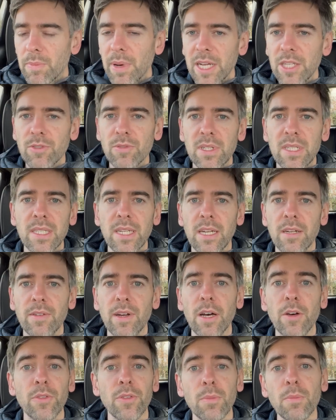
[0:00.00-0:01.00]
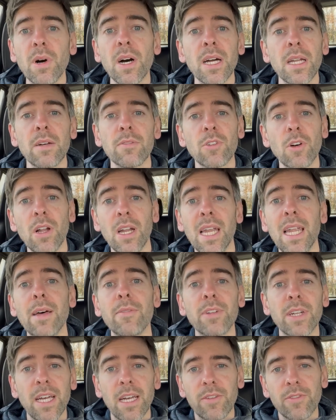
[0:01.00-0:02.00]
battery state of health on mine, I've got
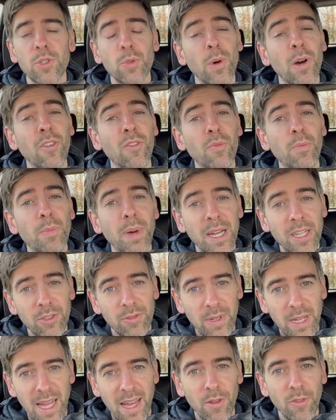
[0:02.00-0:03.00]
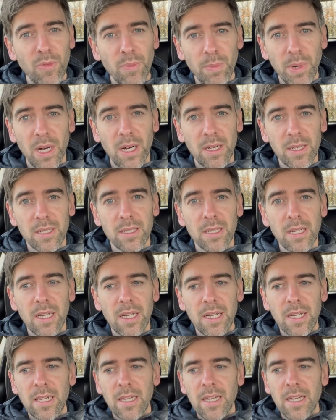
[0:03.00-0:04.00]
11 out of 12 battery health bars.
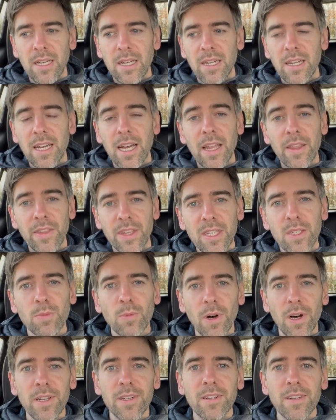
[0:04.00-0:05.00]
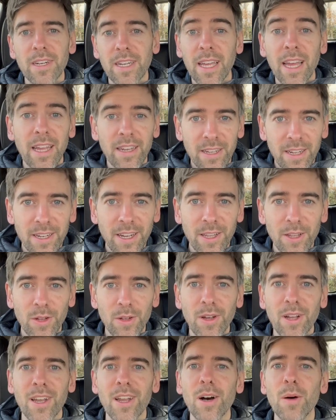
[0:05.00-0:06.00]
And this one, again, another
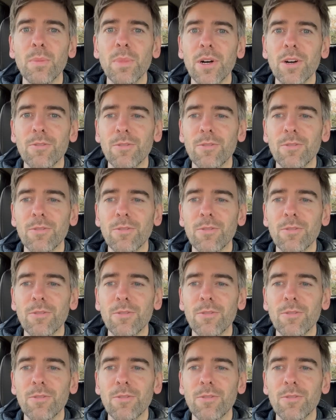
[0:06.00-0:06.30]
alarm bell